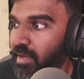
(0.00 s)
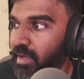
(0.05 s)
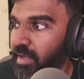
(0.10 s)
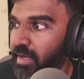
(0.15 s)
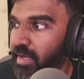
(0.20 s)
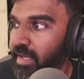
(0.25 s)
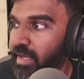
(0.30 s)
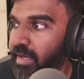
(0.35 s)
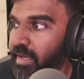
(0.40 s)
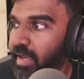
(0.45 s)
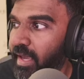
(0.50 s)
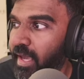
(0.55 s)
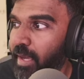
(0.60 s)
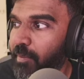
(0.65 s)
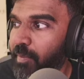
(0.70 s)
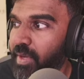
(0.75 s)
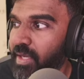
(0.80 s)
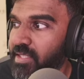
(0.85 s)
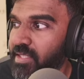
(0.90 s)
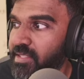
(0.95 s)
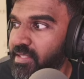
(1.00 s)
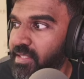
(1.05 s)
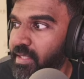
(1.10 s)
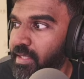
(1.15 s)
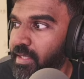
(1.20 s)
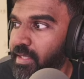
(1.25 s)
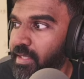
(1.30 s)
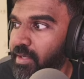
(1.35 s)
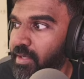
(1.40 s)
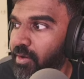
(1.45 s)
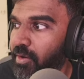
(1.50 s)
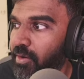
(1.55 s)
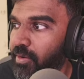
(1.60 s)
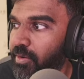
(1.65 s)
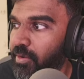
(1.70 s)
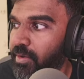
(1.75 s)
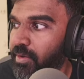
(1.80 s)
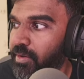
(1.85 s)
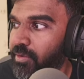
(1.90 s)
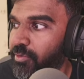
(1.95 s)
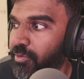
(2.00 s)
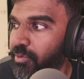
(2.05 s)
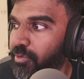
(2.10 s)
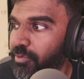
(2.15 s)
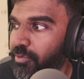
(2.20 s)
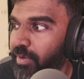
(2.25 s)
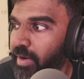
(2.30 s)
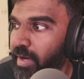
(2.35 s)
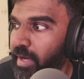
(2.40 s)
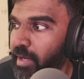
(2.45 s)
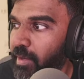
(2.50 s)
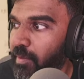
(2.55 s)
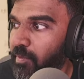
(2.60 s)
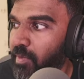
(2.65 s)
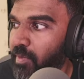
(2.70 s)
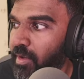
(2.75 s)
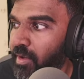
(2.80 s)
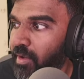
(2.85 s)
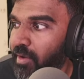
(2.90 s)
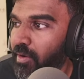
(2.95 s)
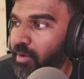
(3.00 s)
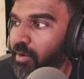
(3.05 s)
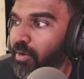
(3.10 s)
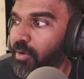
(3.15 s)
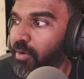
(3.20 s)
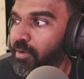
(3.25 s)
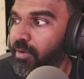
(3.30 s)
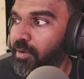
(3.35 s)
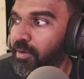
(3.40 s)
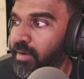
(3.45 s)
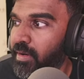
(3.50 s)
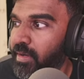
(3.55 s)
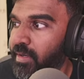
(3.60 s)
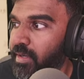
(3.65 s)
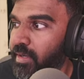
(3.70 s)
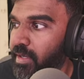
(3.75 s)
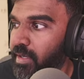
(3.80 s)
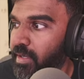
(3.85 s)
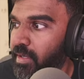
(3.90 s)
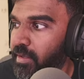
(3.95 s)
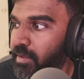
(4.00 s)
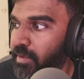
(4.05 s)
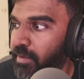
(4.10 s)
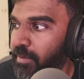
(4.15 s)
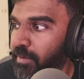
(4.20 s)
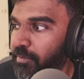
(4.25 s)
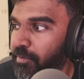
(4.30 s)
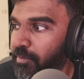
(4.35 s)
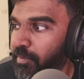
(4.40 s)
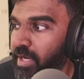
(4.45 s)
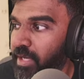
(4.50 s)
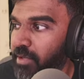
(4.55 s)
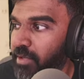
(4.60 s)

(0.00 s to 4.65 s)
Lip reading: like APS-C or full frame or medium